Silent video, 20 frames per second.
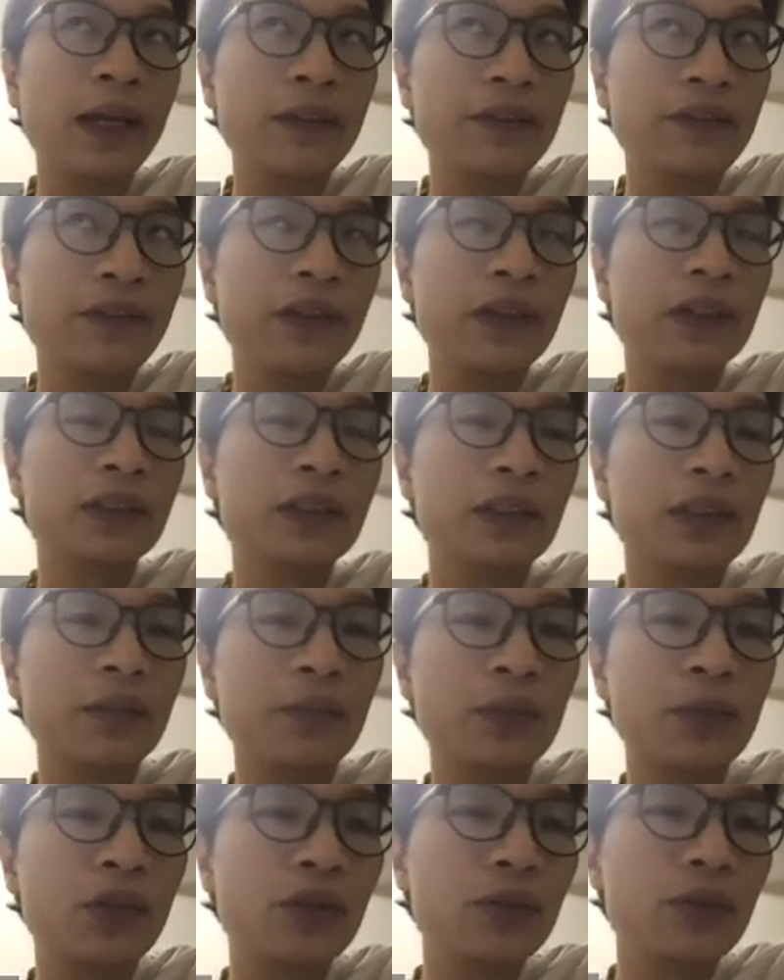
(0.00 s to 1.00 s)
at first the
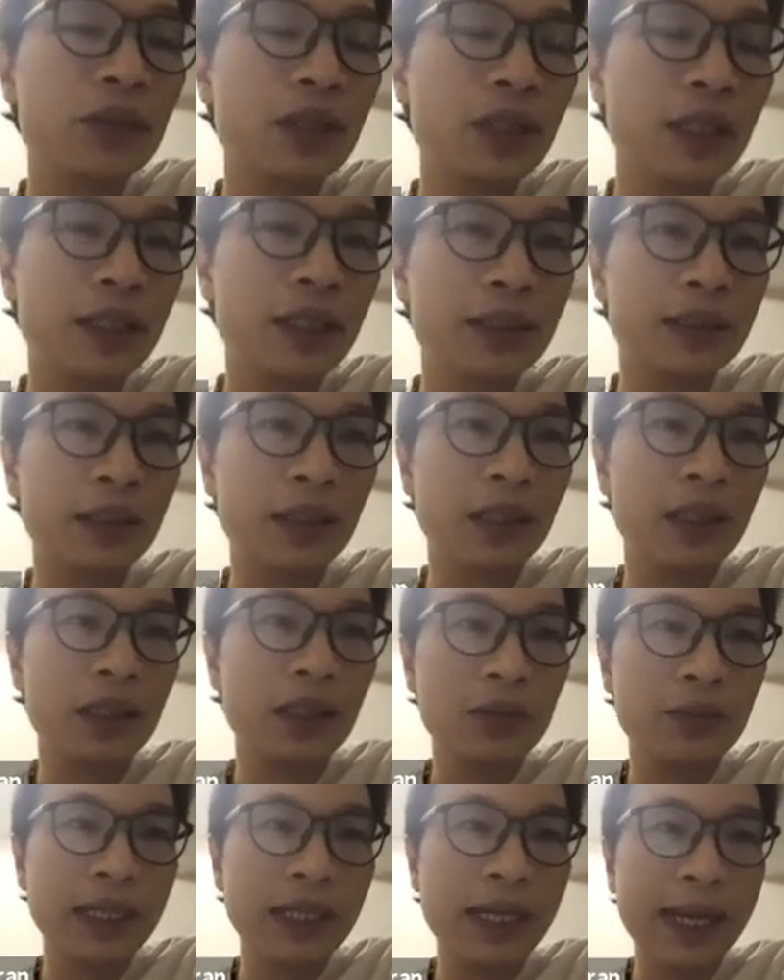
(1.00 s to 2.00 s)
proof today is a
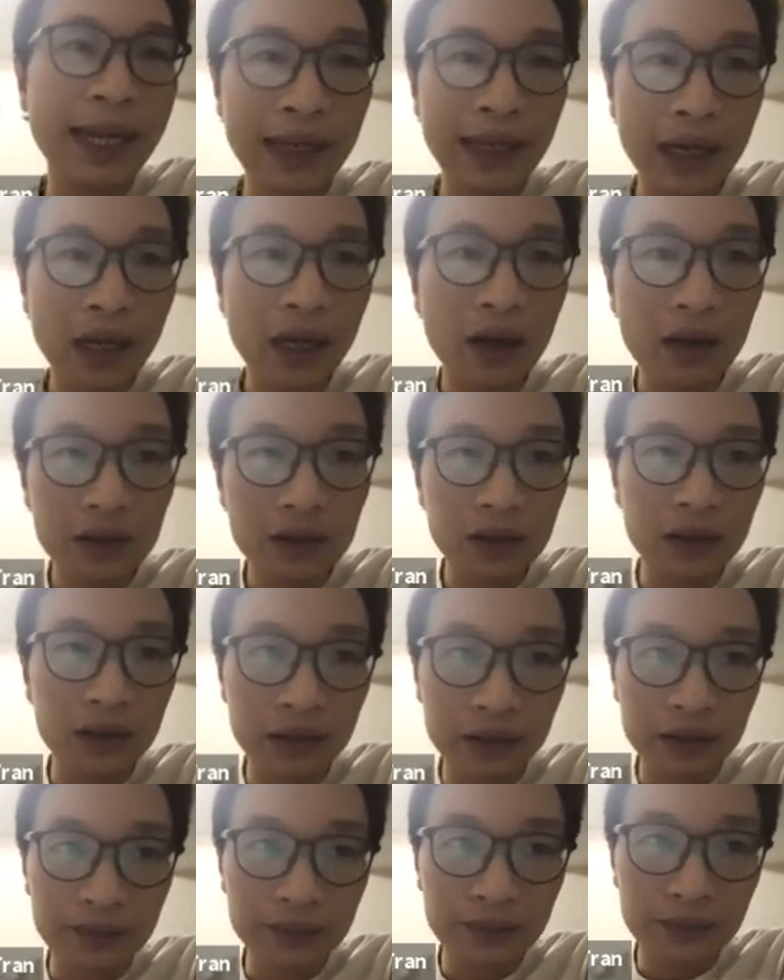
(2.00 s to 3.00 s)
little bit ad hoc,
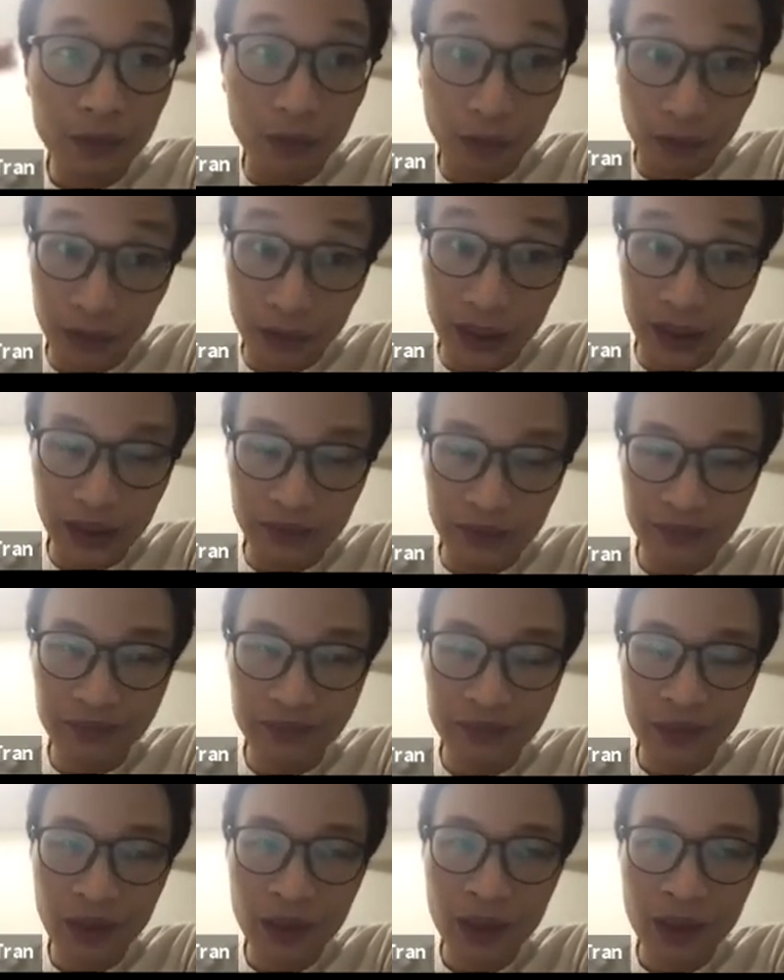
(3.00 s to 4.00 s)
we
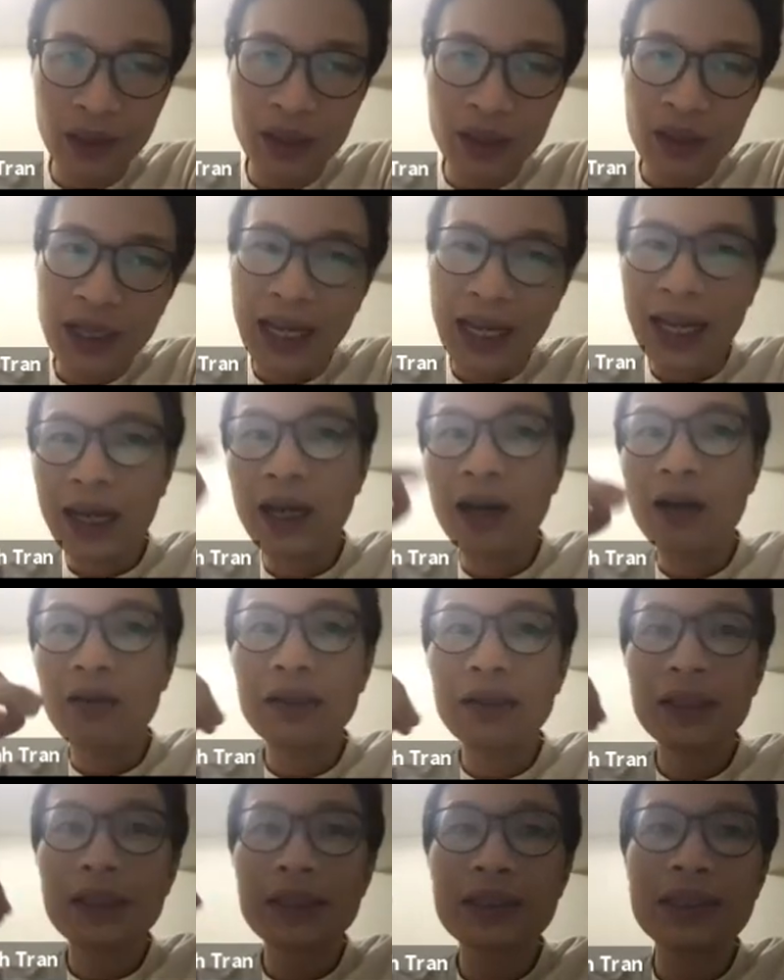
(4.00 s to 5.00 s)
ad hoc
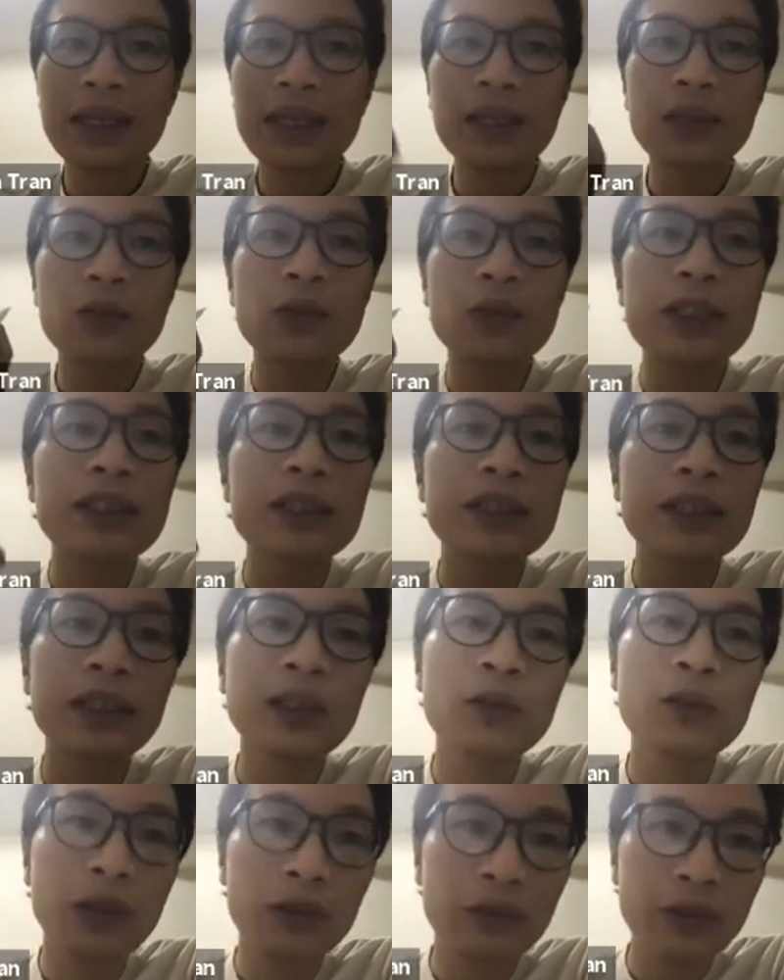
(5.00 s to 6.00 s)
in the sense that we
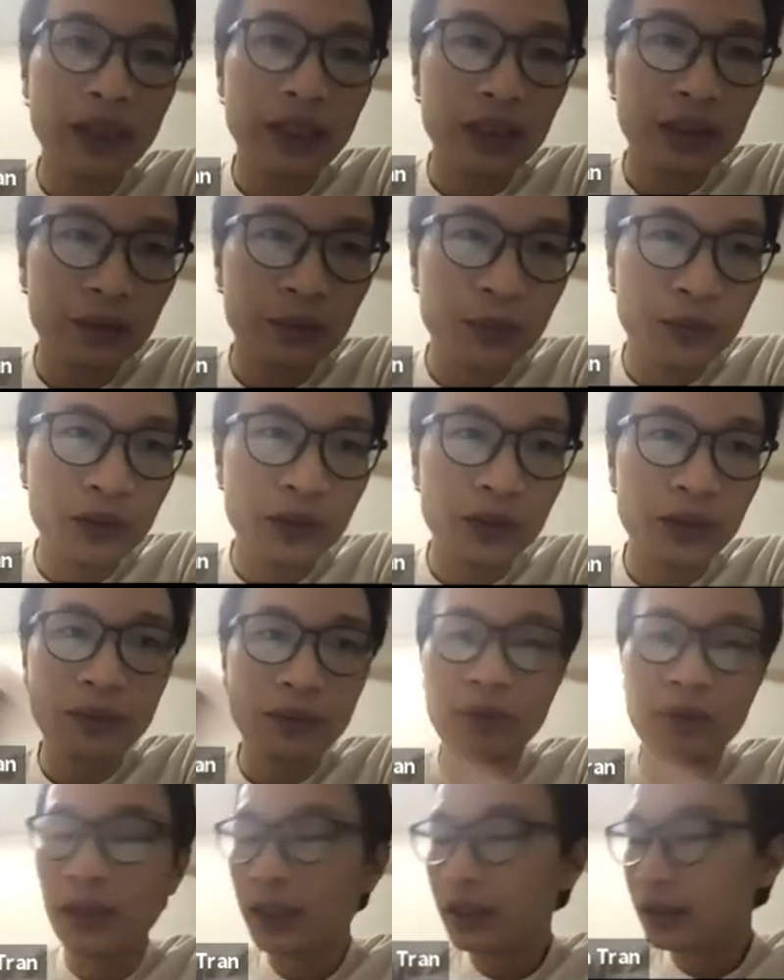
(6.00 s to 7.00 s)
see what we need to
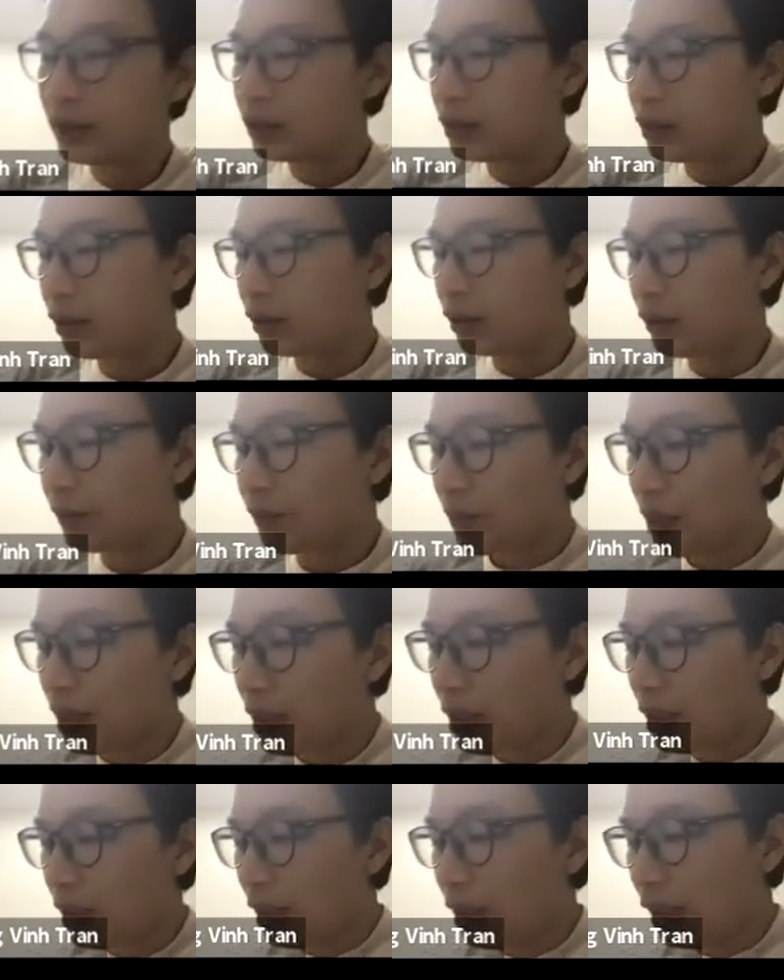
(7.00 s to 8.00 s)
prove, right? So,
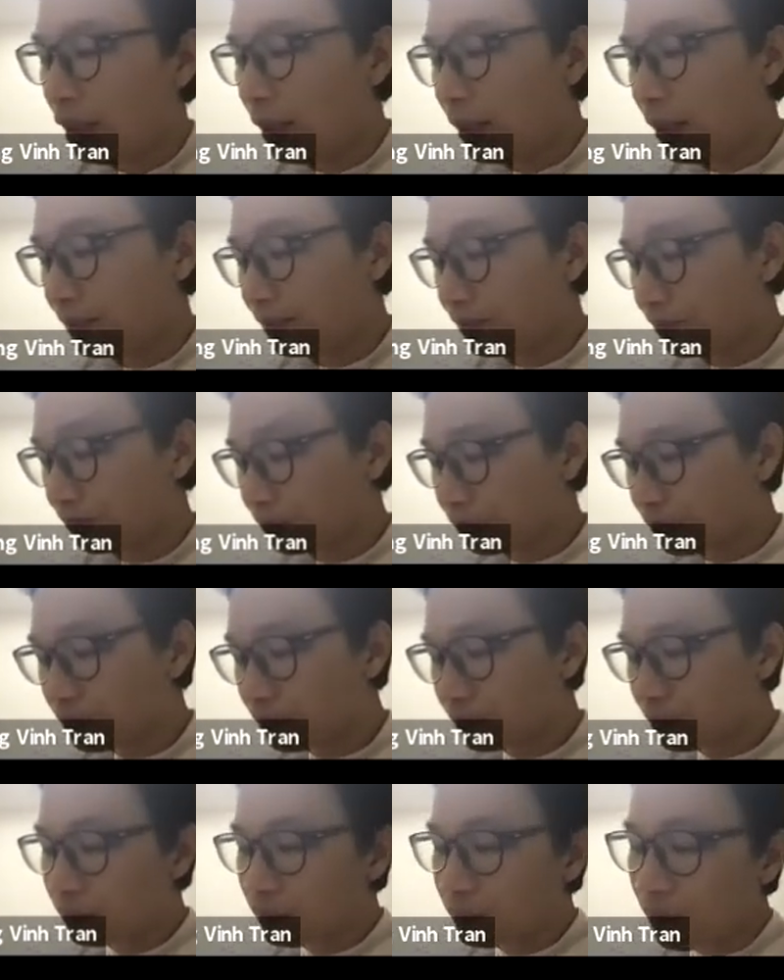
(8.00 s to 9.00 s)

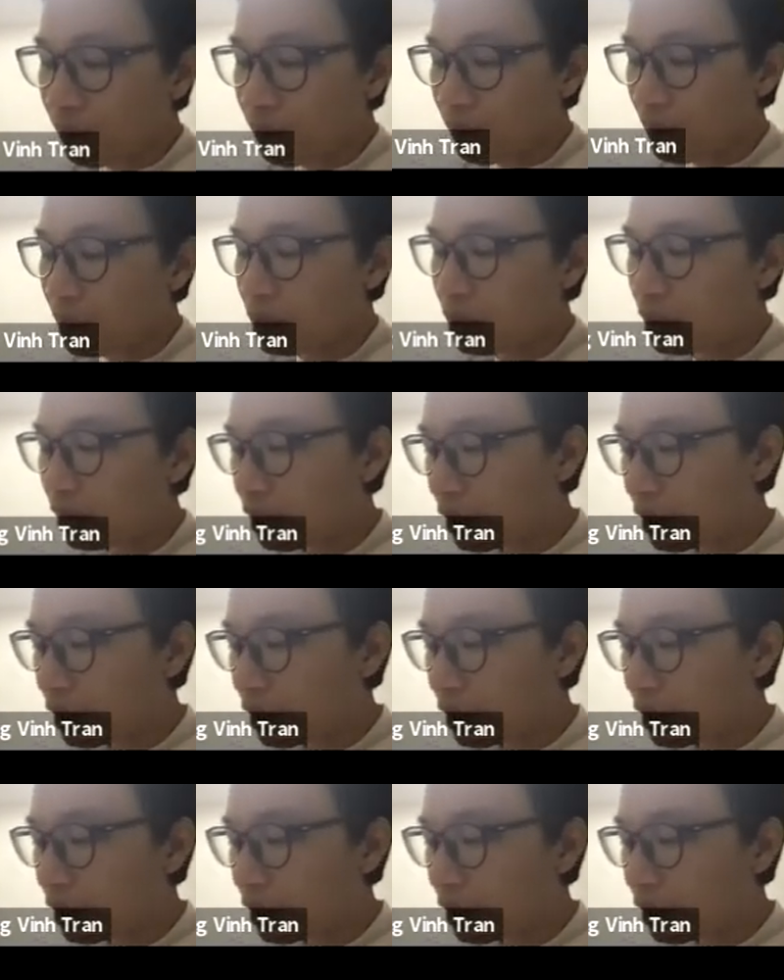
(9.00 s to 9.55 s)
so